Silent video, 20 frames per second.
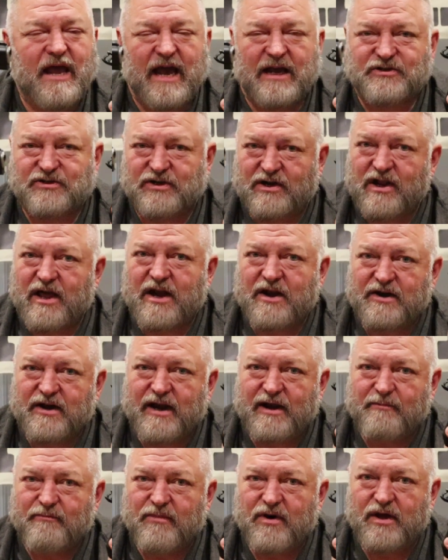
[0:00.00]
That's a lot of
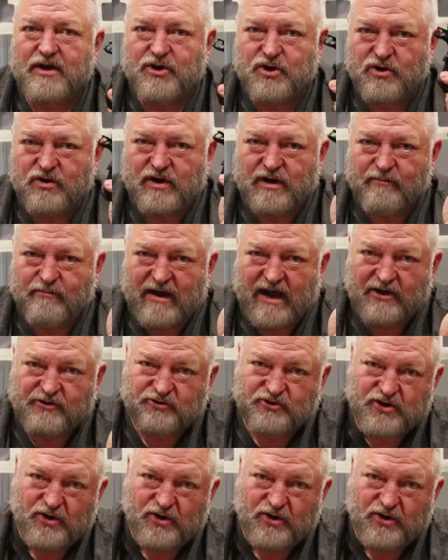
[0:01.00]
damn money. You can buy